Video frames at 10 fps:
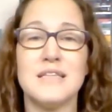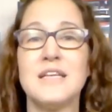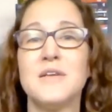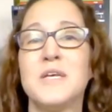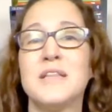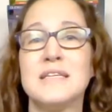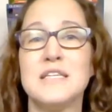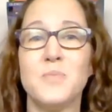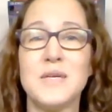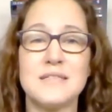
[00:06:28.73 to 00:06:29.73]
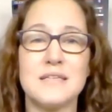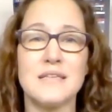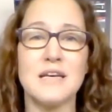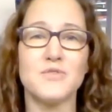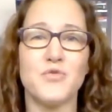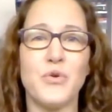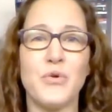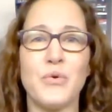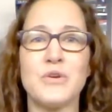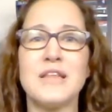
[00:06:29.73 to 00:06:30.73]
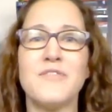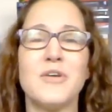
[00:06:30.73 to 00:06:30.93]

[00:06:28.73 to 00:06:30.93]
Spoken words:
the inability to be successful or live